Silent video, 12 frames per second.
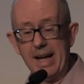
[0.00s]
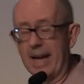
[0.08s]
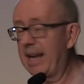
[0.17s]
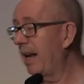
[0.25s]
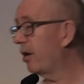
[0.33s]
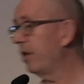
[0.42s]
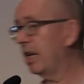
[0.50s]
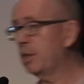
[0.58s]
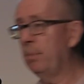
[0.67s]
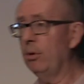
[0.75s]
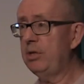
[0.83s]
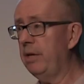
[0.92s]
Again, I could
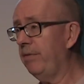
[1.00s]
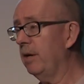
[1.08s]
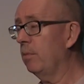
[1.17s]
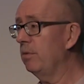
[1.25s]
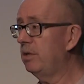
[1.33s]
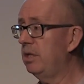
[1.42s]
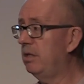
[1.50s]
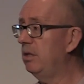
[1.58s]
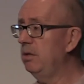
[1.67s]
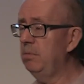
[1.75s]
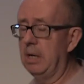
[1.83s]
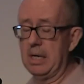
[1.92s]
export it if I wanted
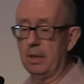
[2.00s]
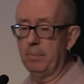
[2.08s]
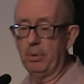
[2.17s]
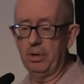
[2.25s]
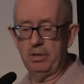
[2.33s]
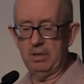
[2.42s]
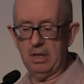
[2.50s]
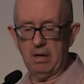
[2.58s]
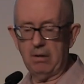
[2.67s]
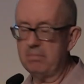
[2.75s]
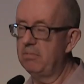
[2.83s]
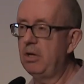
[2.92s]
to, but
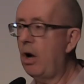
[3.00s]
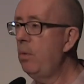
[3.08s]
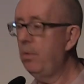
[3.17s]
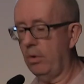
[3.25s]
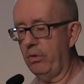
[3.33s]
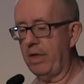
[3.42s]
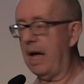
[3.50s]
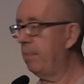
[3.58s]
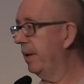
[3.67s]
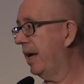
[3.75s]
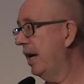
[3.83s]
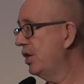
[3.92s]
no other
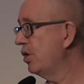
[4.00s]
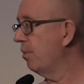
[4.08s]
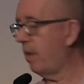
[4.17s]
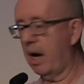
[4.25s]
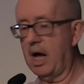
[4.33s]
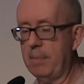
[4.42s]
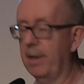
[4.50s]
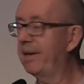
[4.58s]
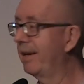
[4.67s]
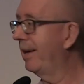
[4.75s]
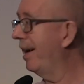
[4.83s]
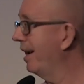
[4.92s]
application on my
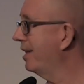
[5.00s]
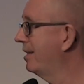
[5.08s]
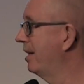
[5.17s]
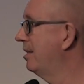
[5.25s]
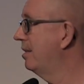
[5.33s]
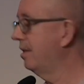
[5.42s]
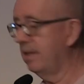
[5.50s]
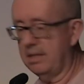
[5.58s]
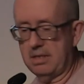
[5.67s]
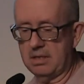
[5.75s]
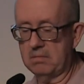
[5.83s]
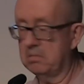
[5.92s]
iPad can get access to
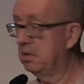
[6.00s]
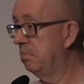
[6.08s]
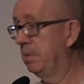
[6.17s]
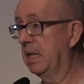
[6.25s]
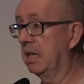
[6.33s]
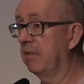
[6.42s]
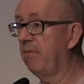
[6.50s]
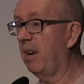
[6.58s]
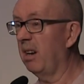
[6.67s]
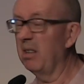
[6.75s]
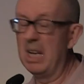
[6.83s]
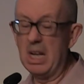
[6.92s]
this particular
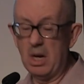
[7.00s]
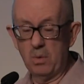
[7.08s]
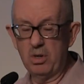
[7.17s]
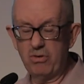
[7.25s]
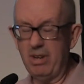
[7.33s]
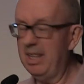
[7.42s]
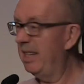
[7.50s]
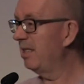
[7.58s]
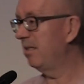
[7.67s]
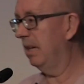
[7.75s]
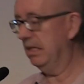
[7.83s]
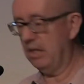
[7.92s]
file, which really
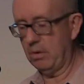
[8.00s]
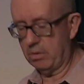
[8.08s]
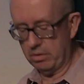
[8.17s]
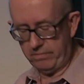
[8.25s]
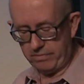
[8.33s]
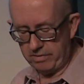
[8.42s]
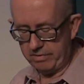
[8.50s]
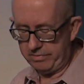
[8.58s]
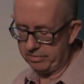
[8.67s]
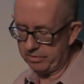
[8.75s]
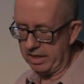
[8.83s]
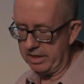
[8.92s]
is no good for
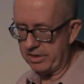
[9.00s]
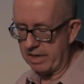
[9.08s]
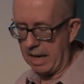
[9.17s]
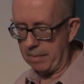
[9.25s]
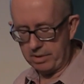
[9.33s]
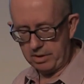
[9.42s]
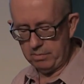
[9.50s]
sort of inter-app